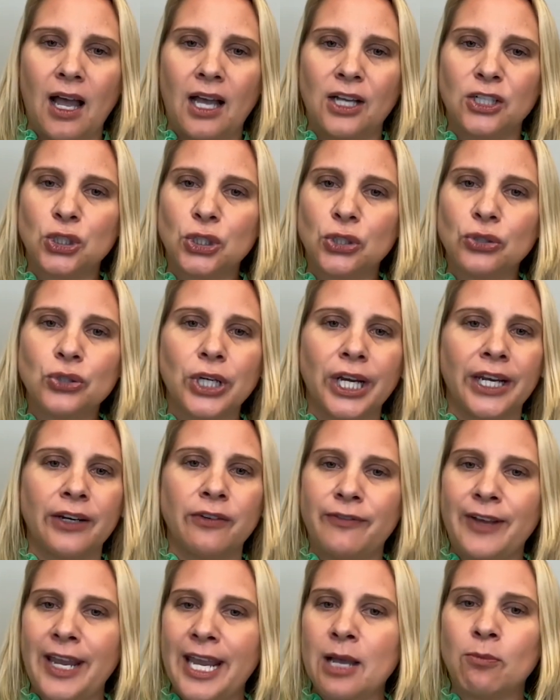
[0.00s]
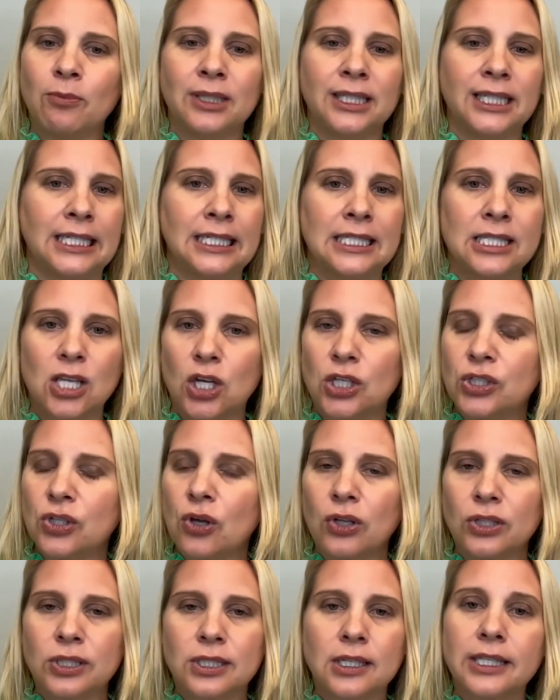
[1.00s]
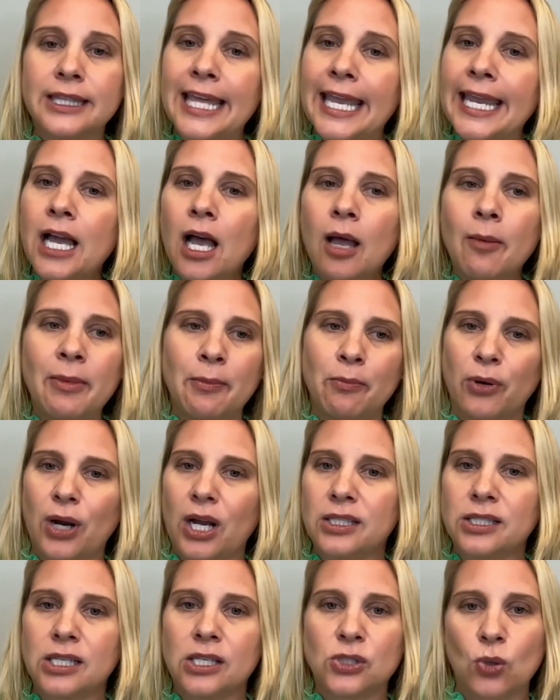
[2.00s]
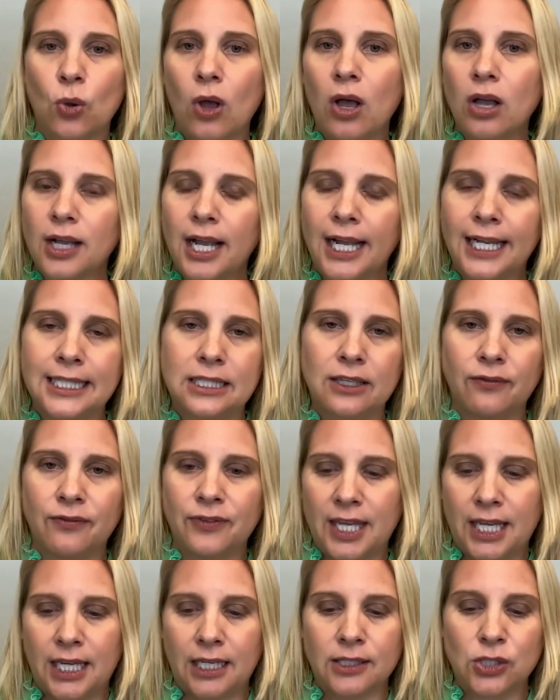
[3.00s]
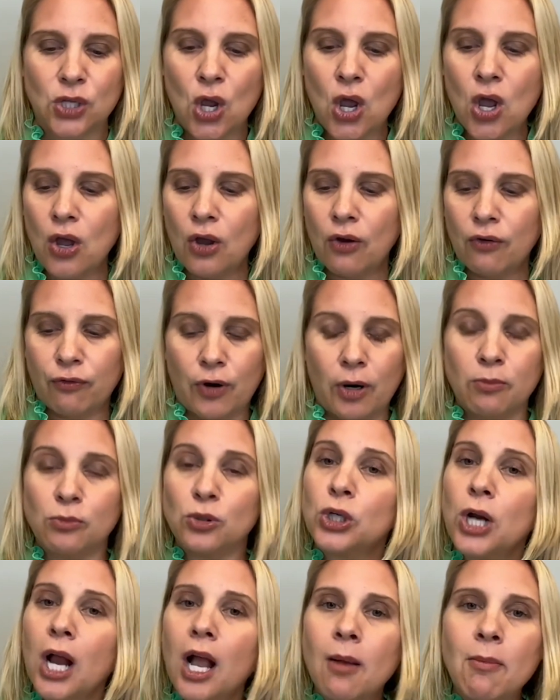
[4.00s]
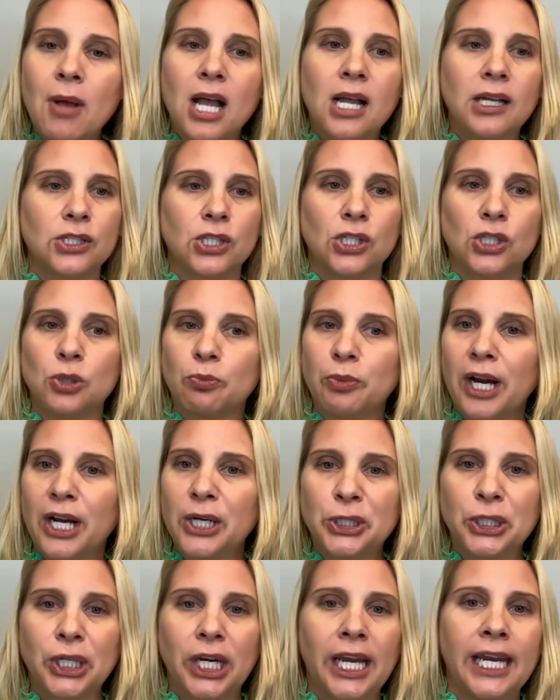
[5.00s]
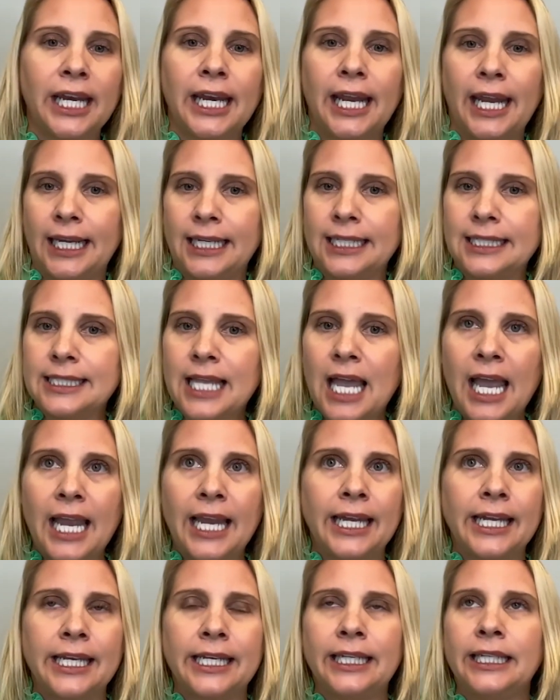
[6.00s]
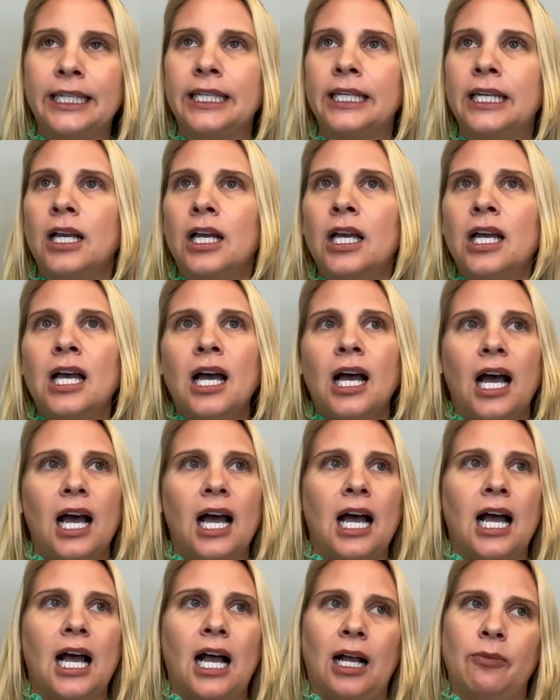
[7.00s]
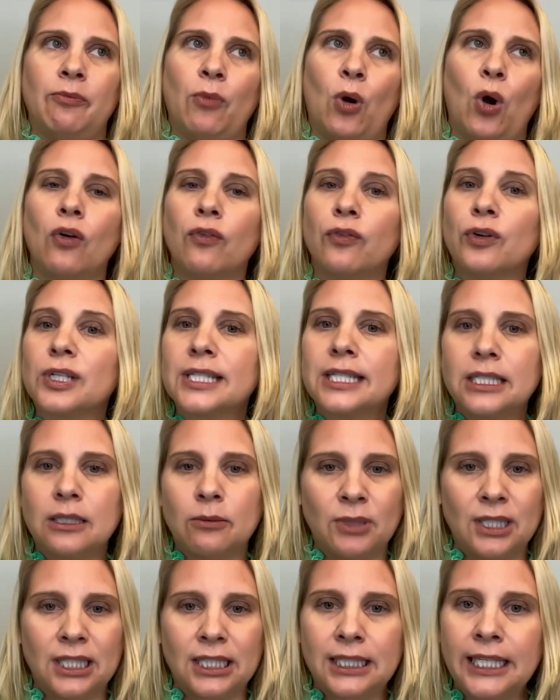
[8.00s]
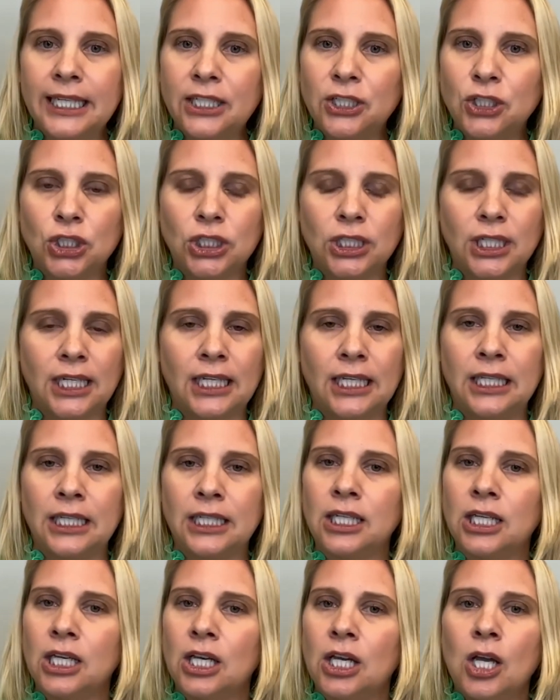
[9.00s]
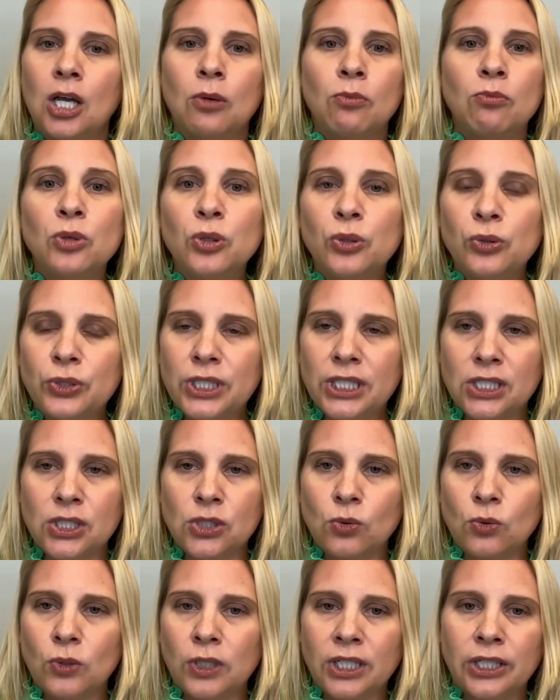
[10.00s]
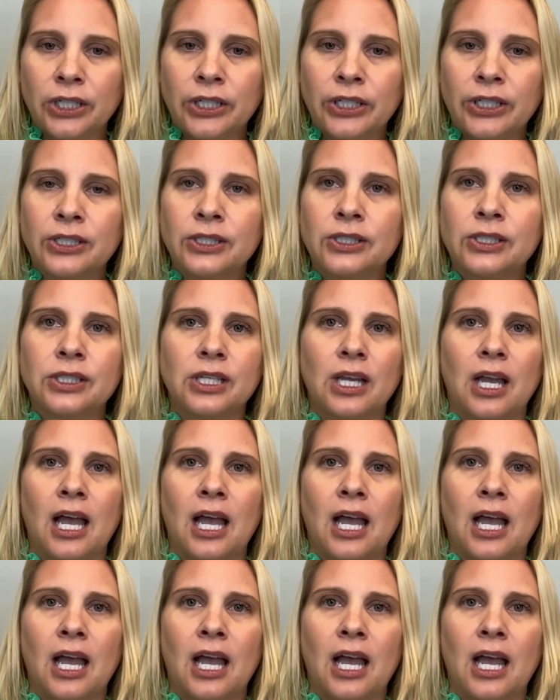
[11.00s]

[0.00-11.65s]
children, families, adults, they come and process all kinds of things from trauma to depression, anxiety, overstimulation, mood disorders,